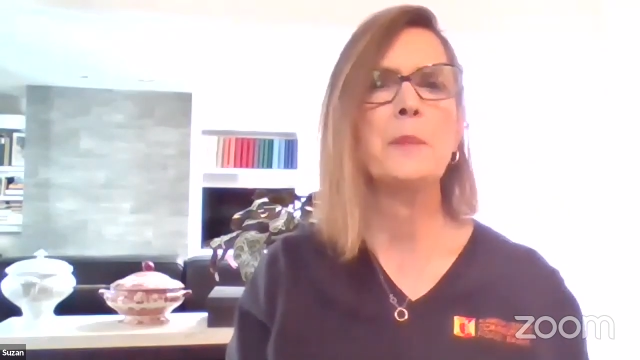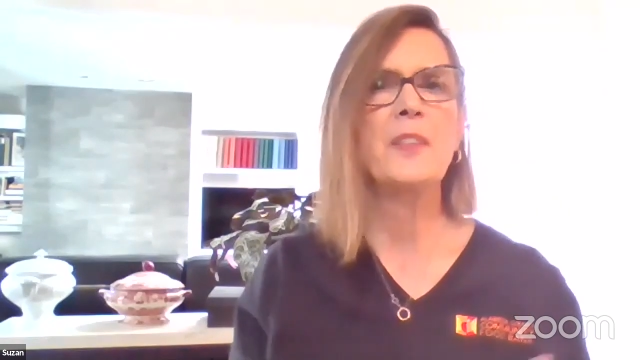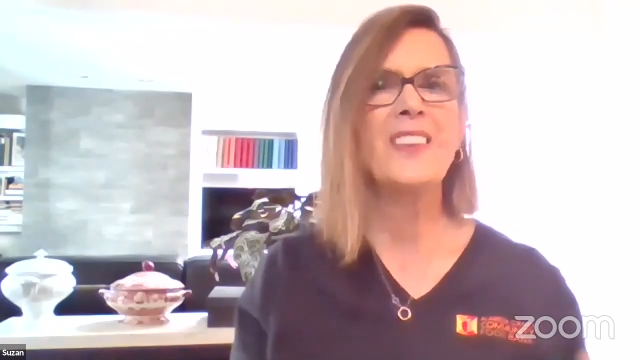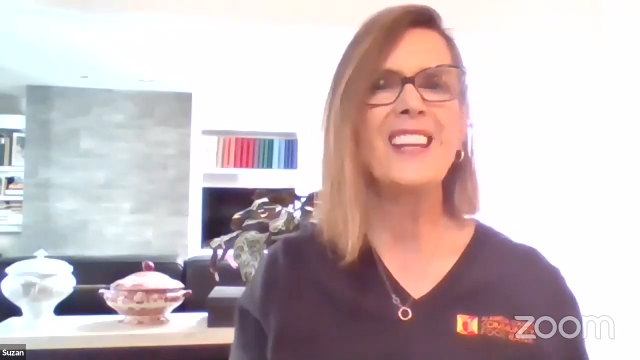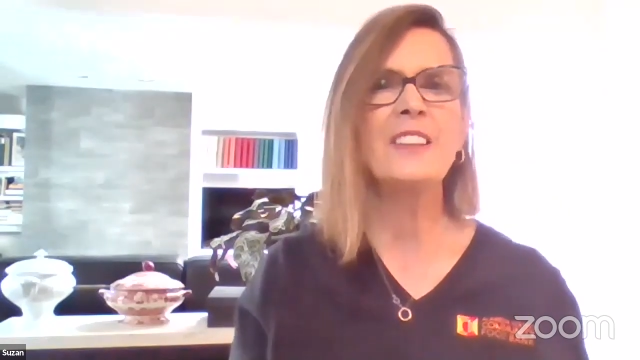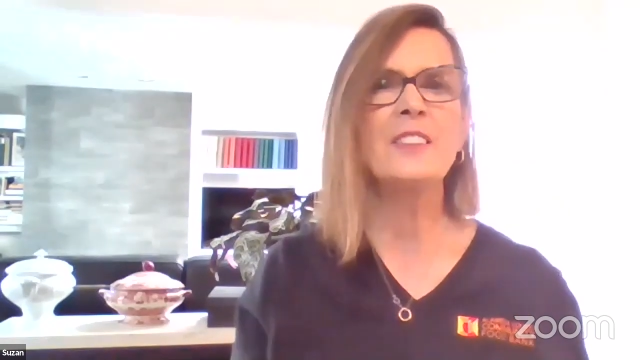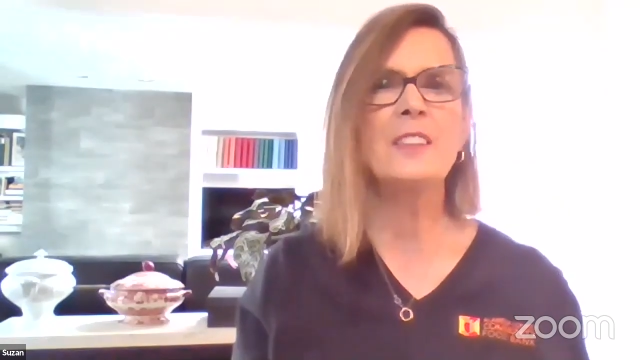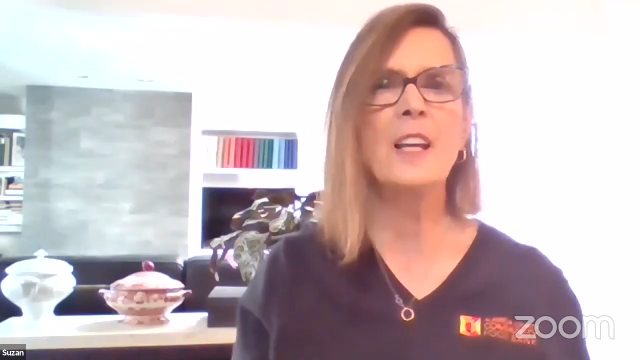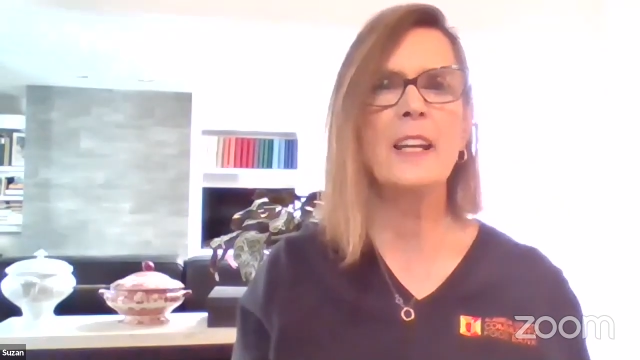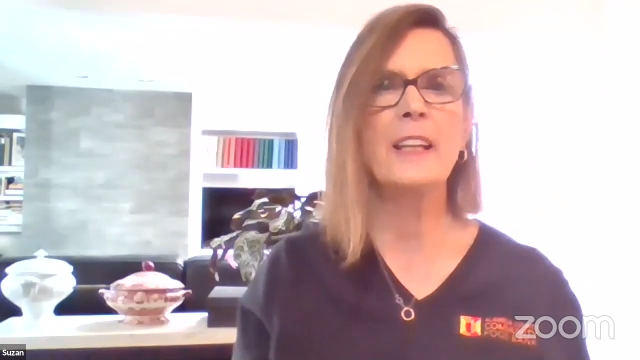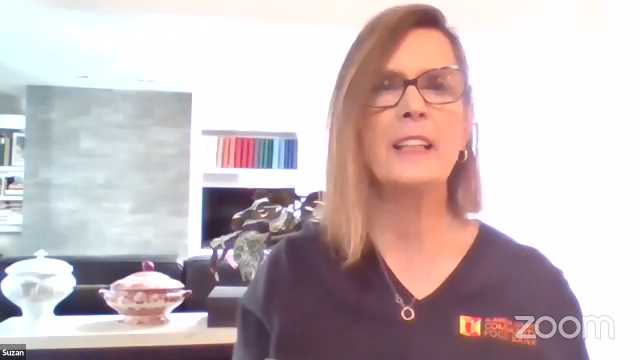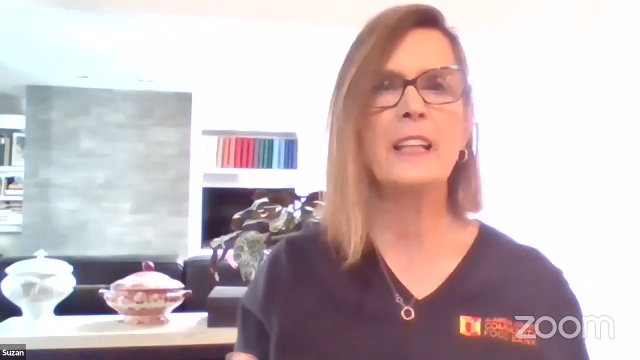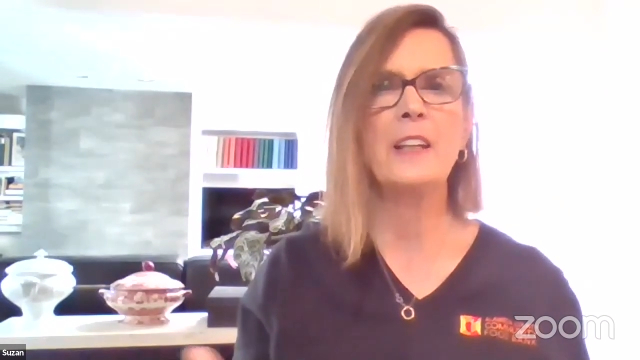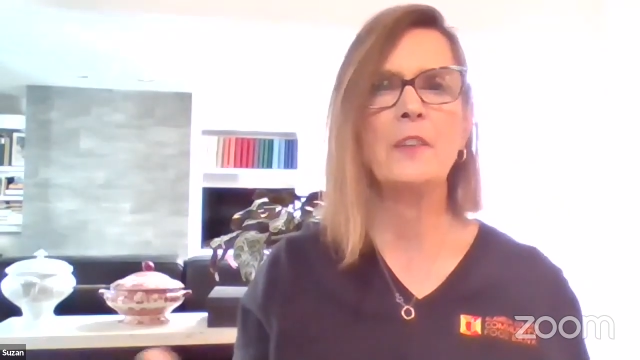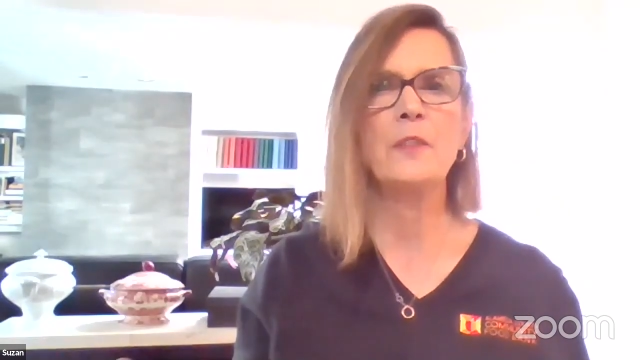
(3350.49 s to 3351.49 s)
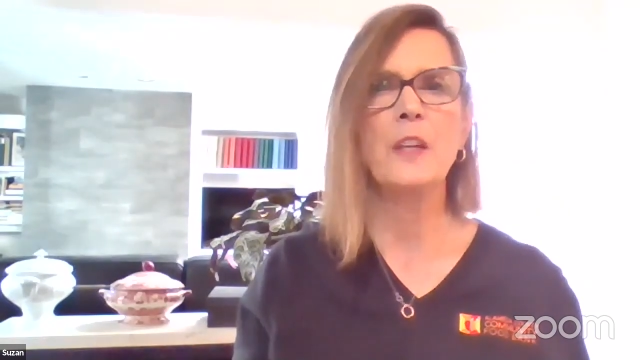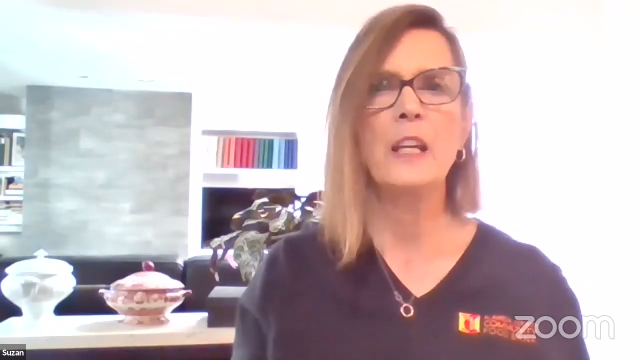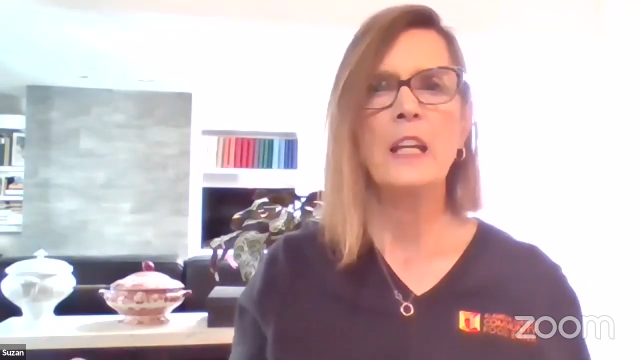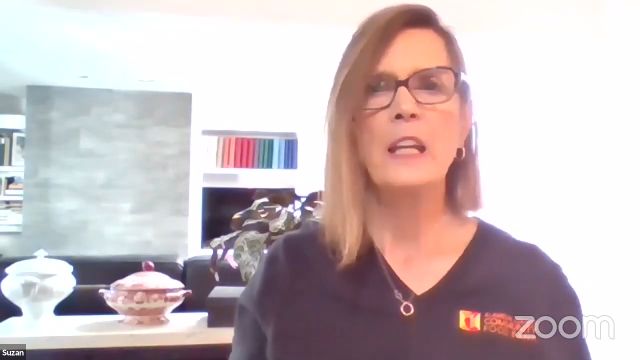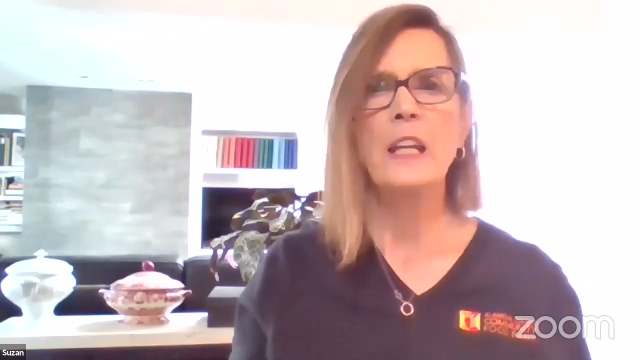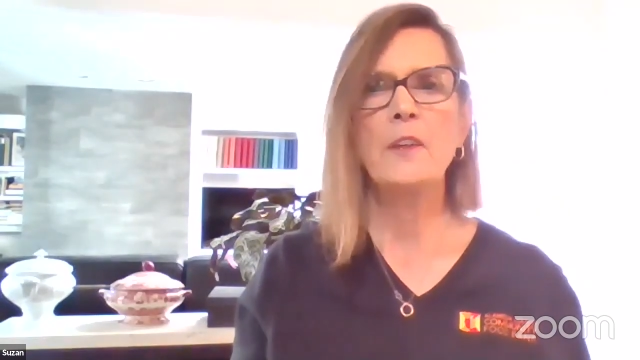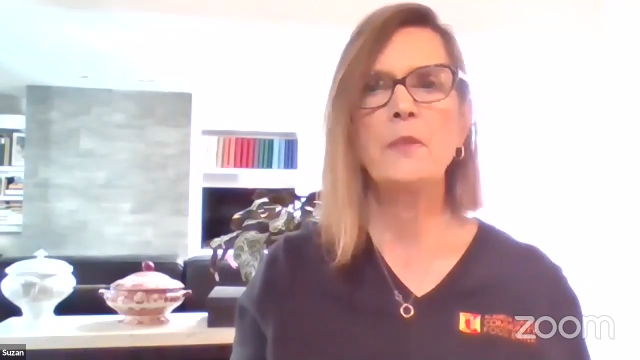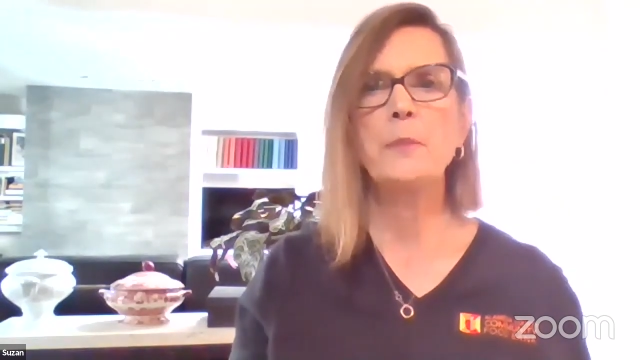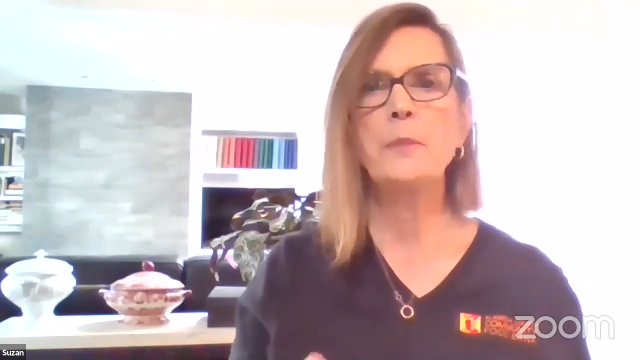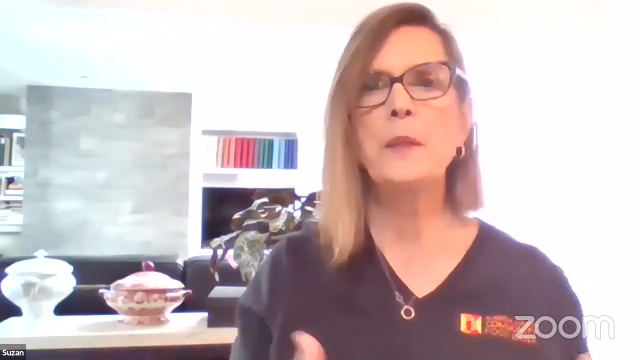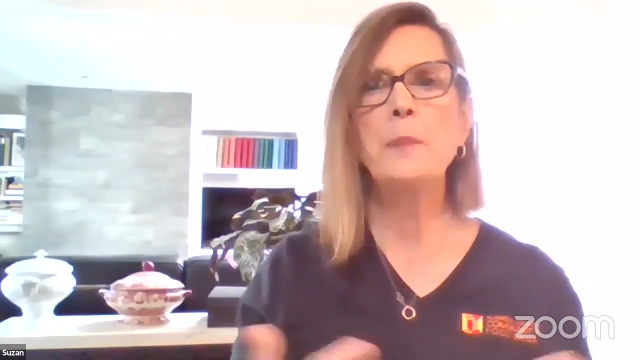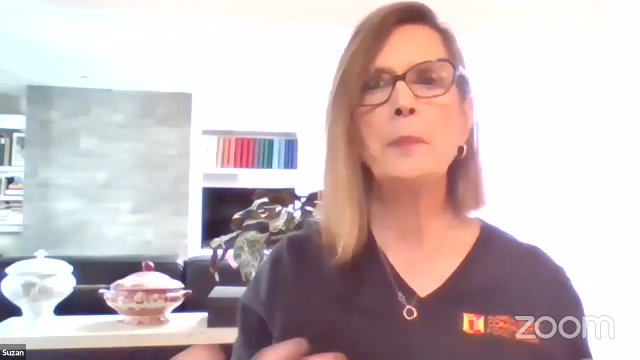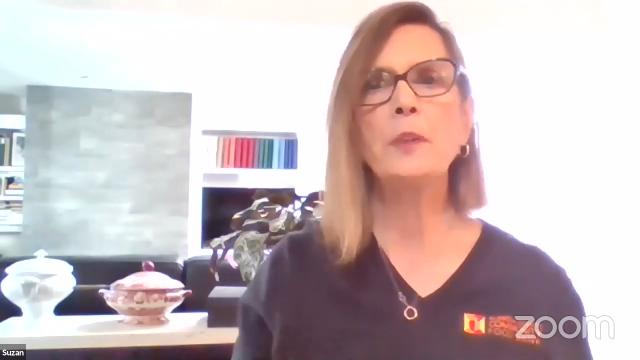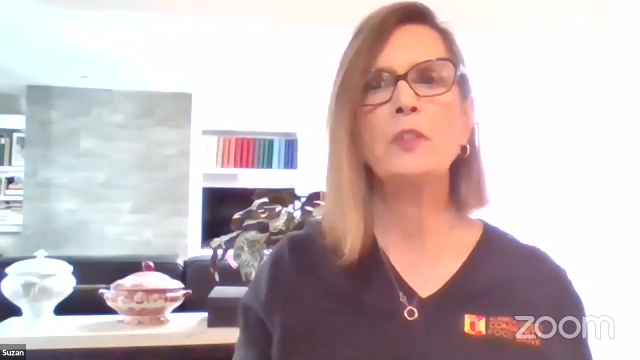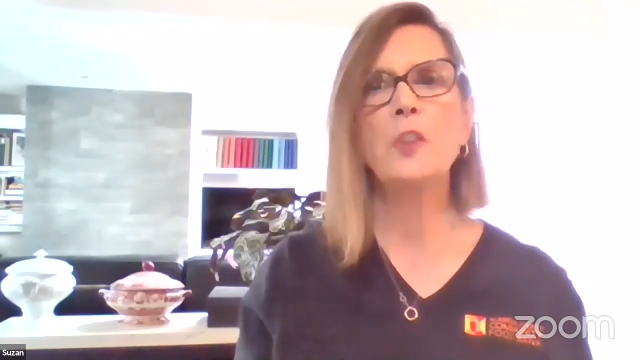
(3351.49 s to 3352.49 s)
But things like if
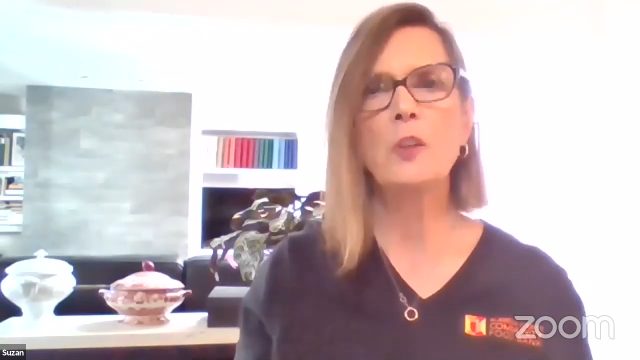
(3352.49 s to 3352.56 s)
people